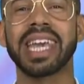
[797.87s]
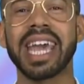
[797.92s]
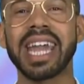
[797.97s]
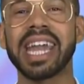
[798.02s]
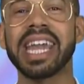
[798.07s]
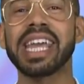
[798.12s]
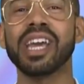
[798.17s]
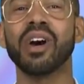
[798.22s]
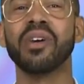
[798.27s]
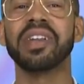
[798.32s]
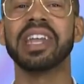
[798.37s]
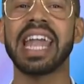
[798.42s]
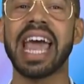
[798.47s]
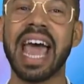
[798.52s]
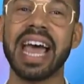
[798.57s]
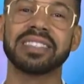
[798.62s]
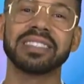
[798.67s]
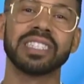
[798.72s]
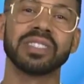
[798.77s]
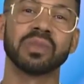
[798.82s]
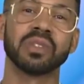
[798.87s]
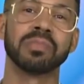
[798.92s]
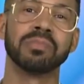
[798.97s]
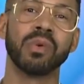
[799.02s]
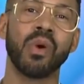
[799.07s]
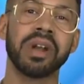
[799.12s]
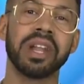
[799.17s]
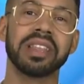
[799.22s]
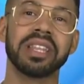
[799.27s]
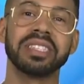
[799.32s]
Kennedy Onassis was
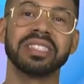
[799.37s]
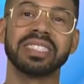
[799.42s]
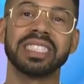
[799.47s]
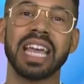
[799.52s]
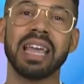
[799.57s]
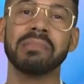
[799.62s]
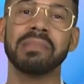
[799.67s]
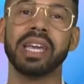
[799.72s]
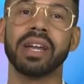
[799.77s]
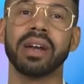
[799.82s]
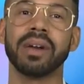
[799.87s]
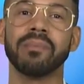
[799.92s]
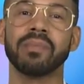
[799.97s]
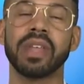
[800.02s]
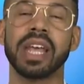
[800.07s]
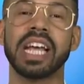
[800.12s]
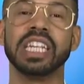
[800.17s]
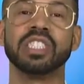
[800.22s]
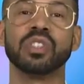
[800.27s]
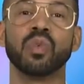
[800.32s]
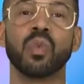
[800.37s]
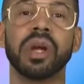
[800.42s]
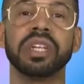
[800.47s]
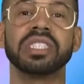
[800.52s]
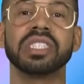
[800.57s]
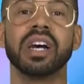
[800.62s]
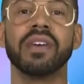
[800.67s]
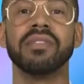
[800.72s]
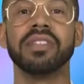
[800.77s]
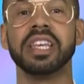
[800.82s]
born in the same year as
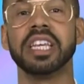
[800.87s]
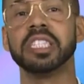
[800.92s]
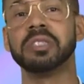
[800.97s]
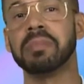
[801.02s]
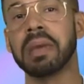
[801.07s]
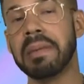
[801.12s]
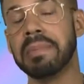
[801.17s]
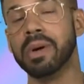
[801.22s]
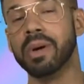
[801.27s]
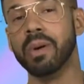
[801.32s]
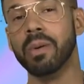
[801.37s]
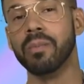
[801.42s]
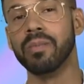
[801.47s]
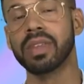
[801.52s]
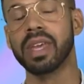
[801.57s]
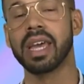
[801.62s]
which of these people?